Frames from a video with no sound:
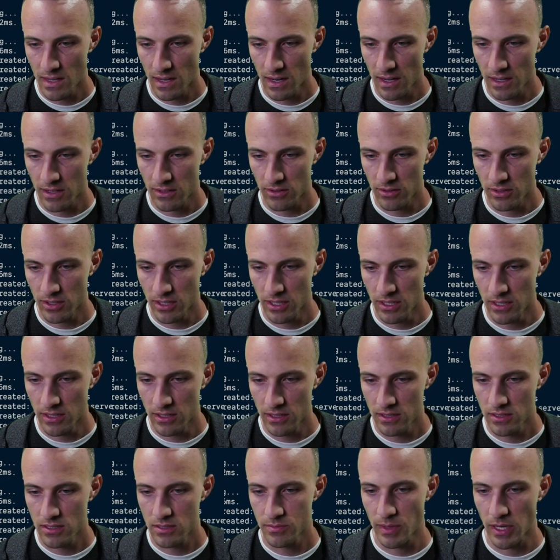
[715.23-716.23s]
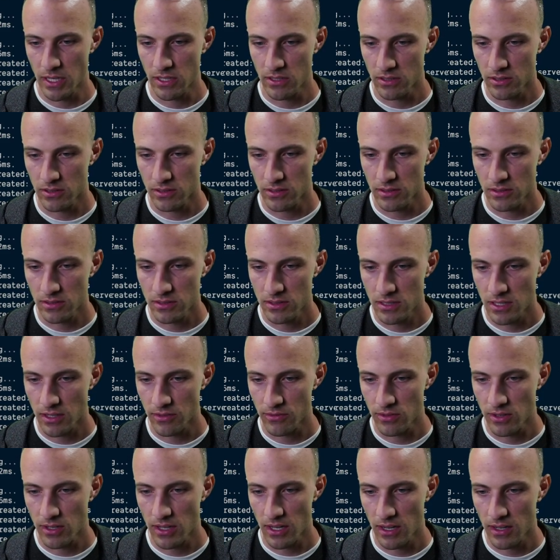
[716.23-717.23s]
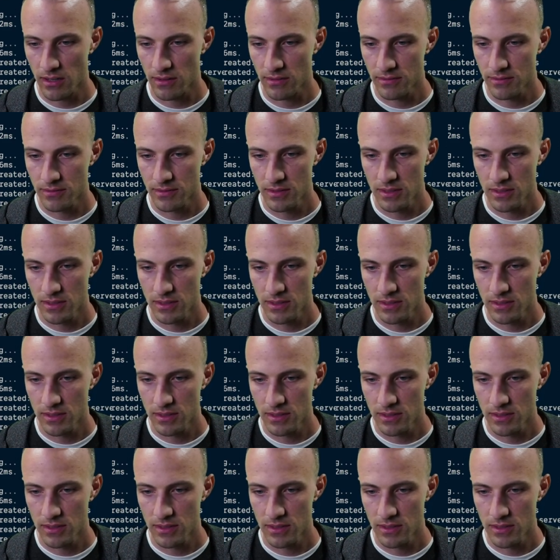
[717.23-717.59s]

I don't need special stuff for that.